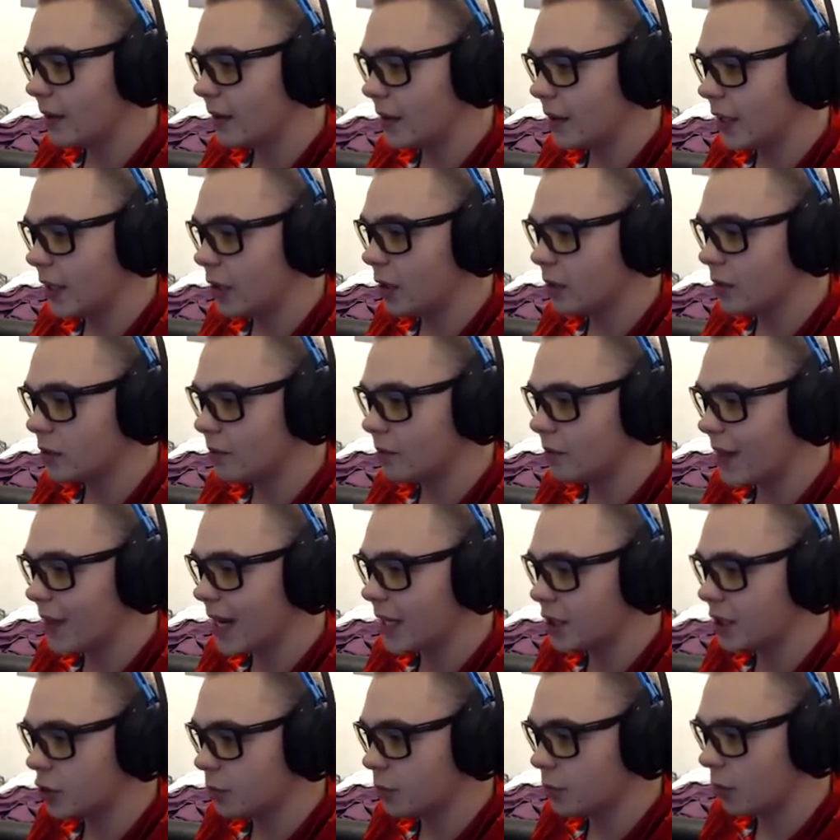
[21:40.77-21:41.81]
down here. It's
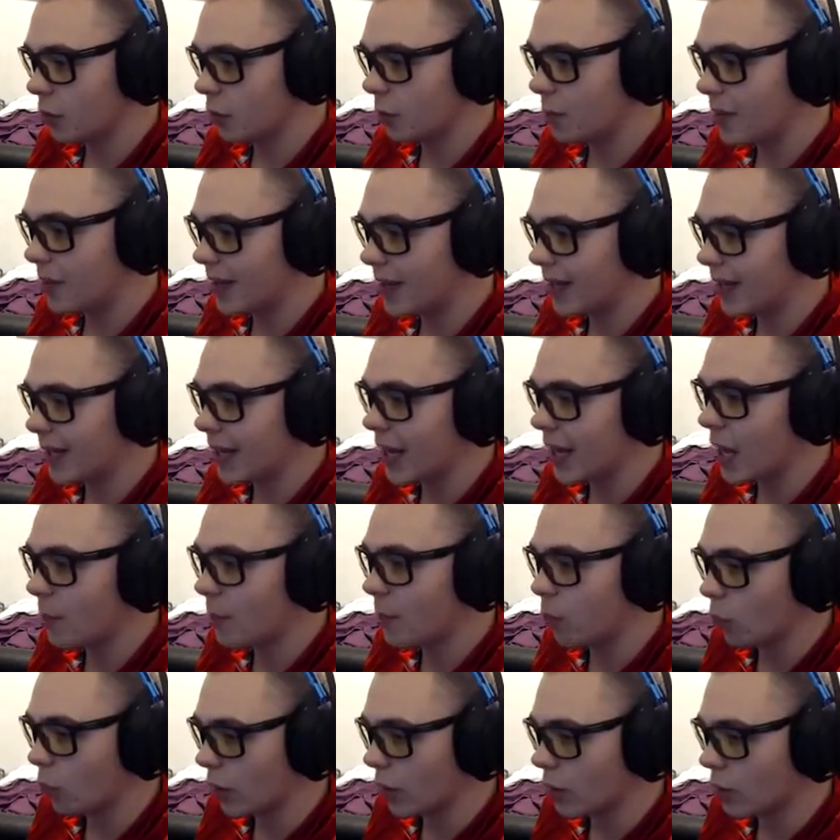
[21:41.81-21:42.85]
manageable to
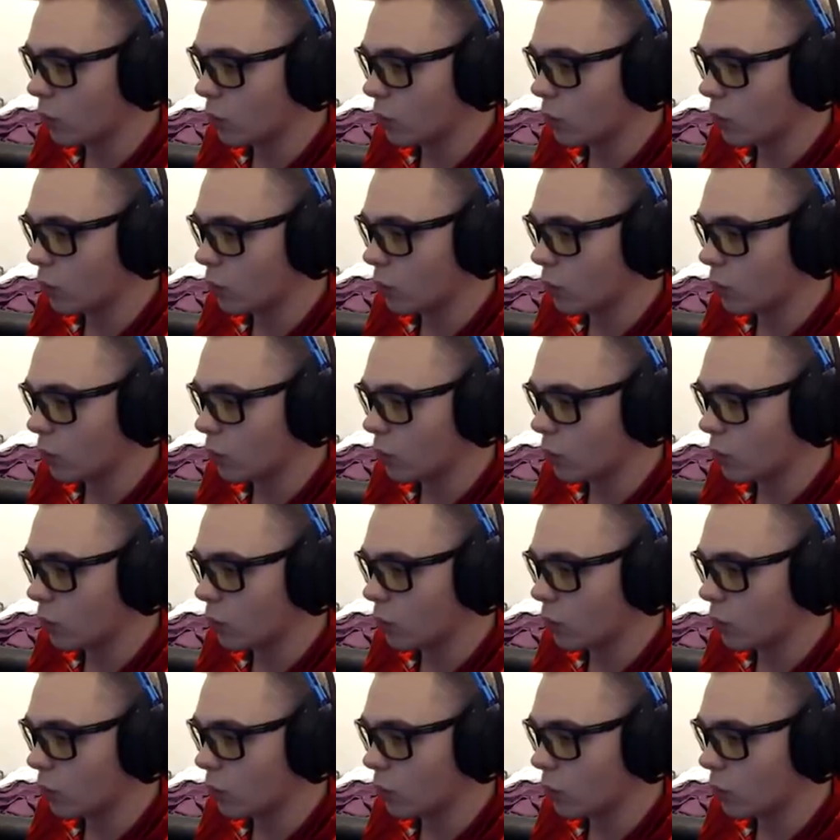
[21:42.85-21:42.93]
pick up.